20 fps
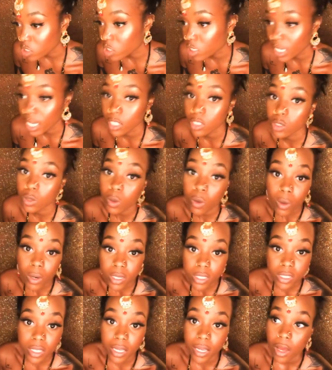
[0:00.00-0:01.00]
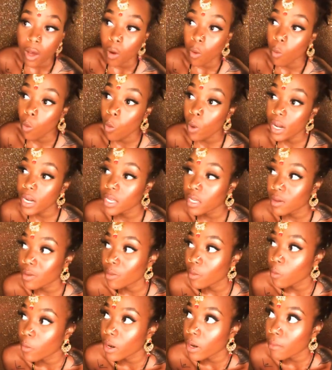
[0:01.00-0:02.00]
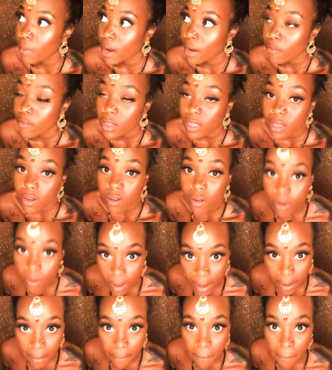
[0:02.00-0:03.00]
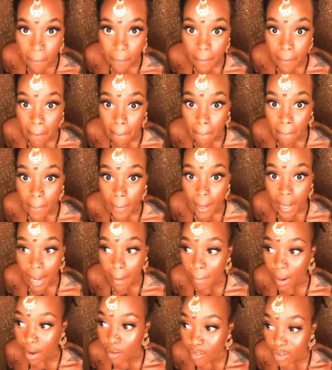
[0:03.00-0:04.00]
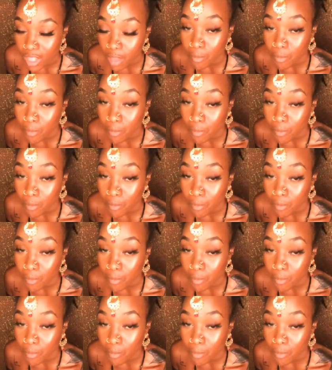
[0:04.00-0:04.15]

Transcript: to get towards it, what am I really doing? Am I really